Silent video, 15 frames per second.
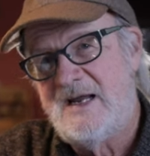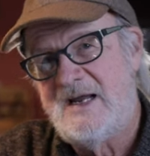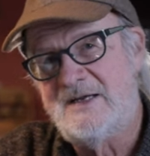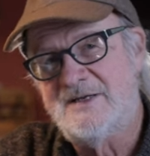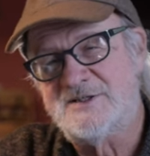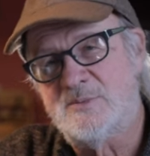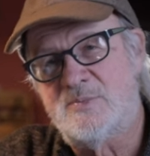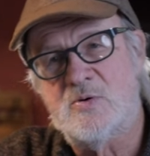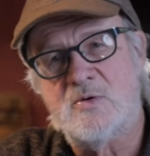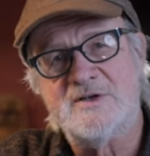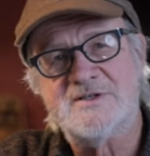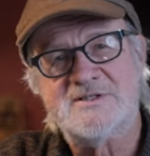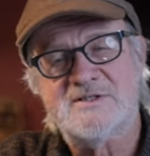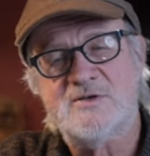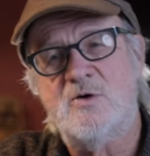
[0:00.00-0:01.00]
And it
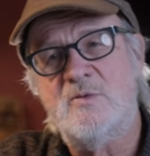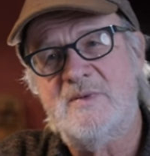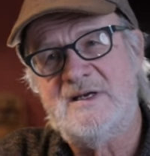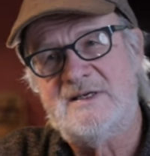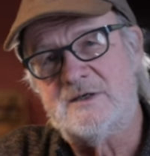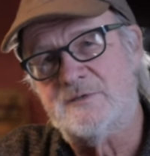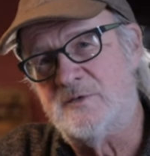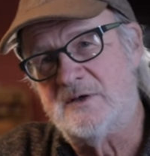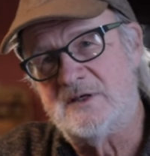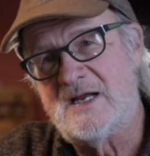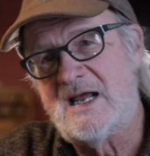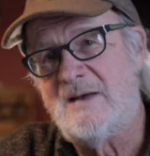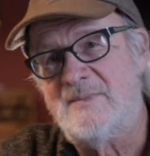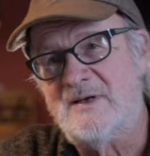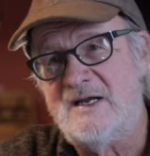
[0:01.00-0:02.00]
supports so many different
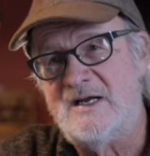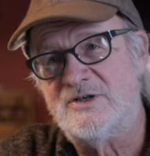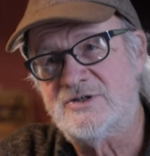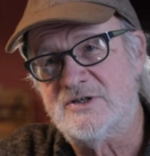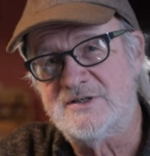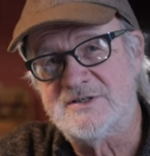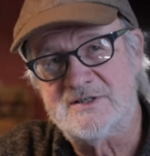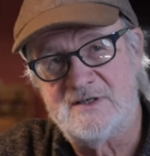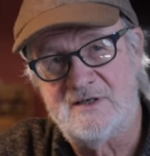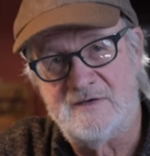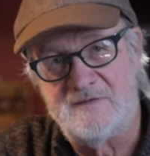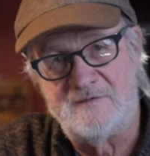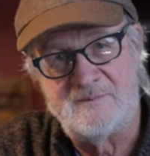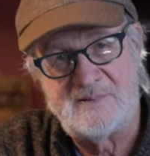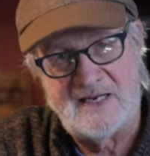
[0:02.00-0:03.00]
combinations
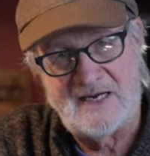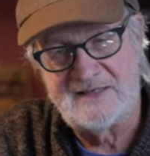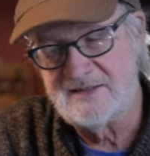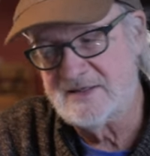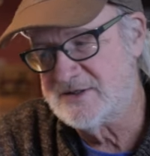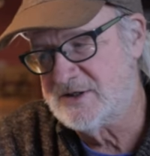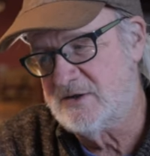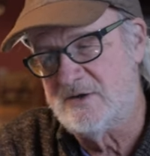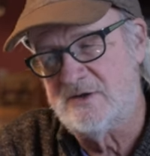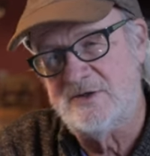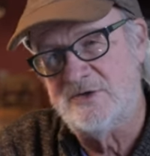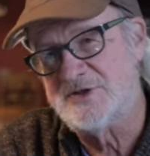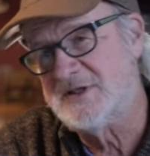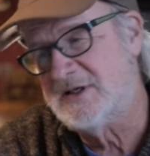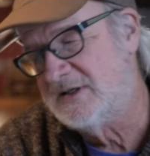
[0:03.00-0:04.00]
of plantings. Here
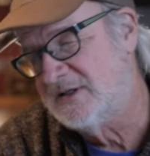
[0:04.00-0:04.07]
you see it